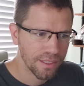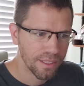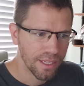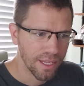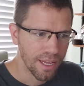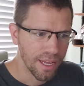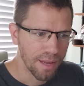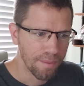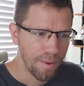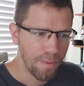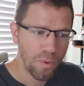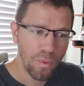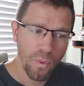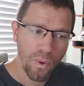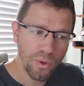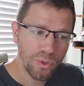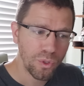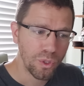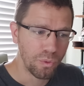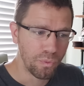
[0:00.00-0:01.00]
Maybe we
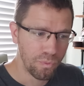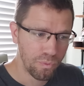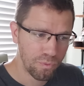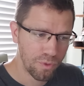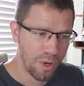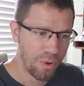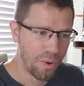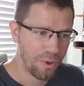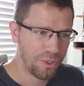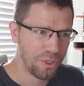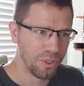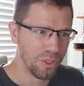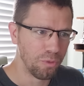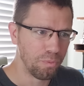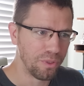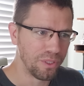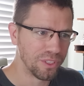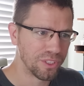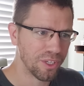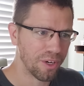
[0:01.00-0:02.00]
won't do
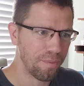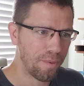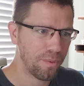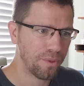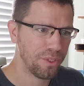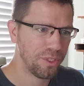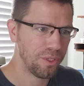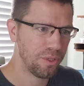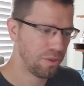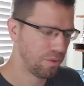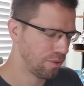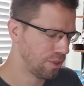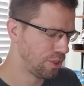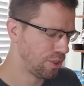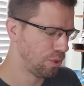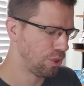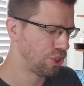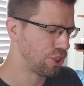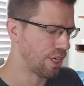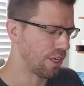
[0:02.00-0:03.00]
Looping Star. Maybe let's
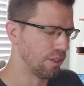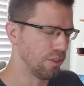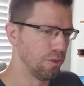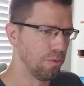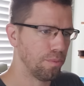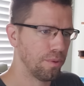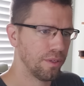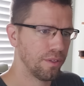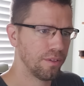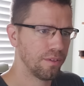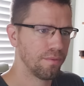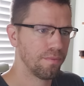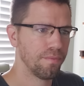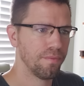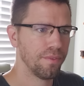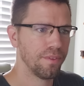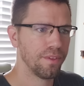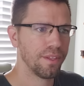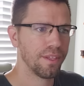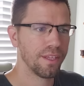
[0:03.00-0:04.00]
do Shuttle Loop.
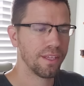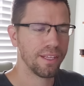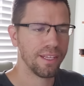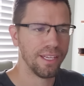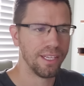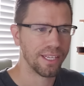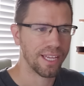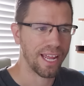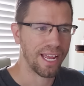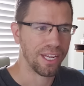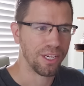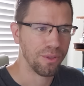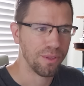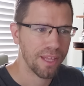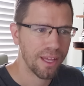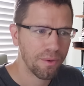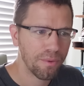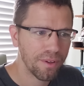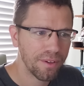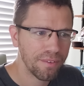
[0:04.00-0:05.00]
Can I do
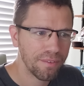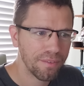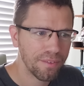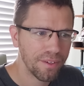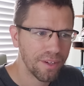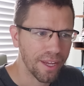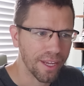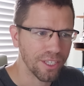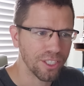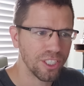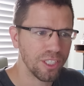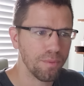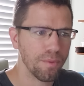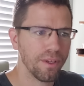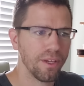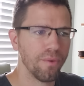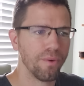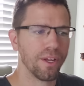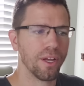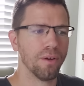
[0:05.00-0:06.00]
that one? Nagashima.
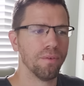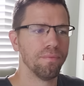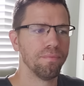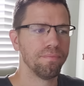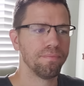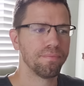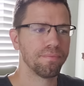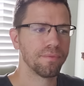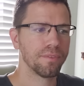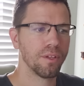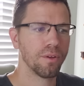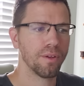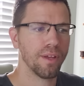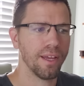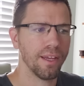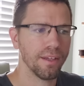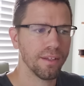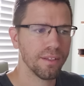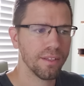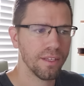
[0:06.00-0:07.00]
Here we go.
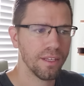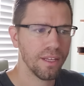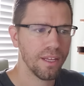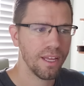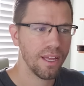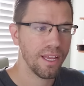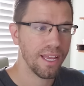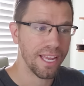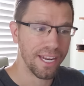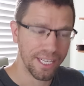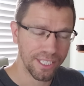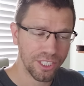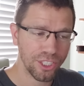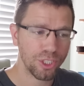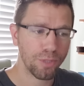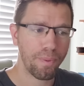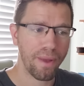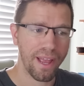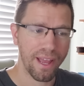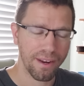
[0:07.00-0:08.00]
Okay. It is in
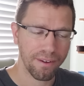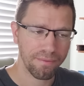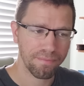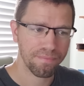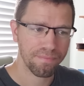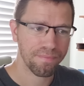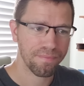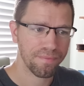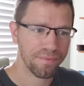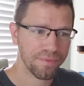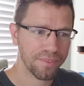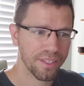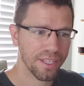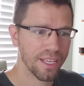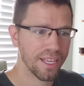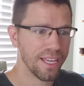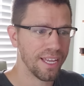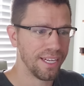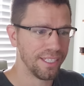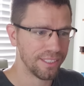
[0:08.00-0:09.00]
Japan.
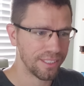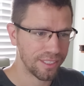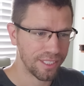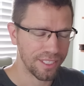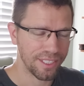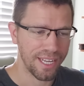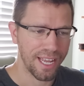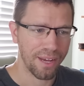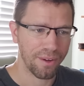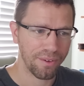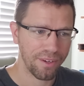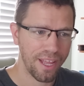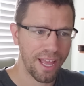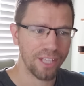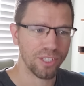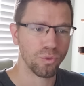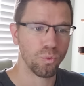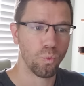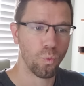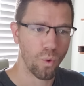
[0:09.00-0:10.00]
It is a sit down.
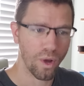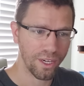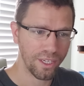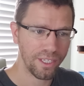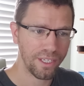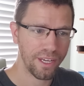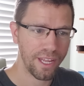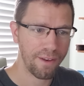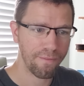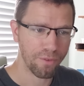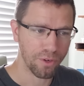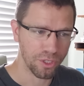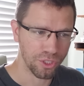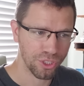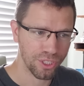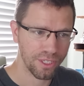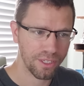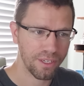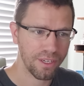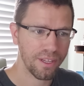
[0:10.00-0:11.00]
Has 1
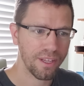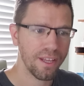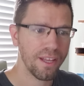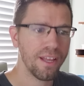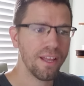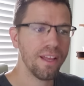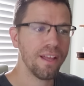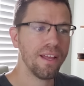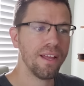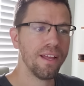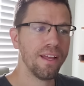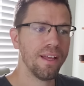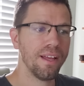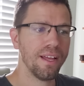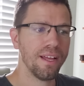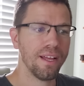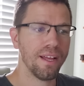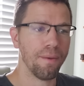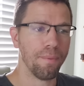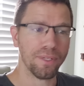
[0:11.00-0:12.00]
inversion,
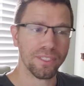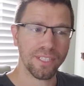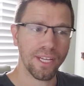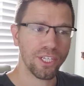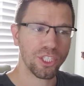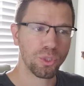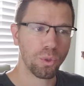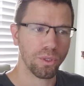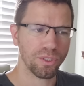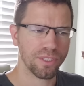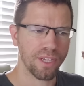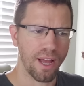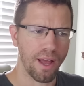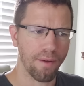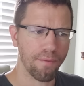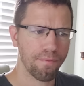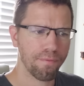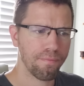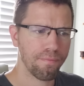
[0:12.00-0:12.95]
but it's not Schwarzkopf.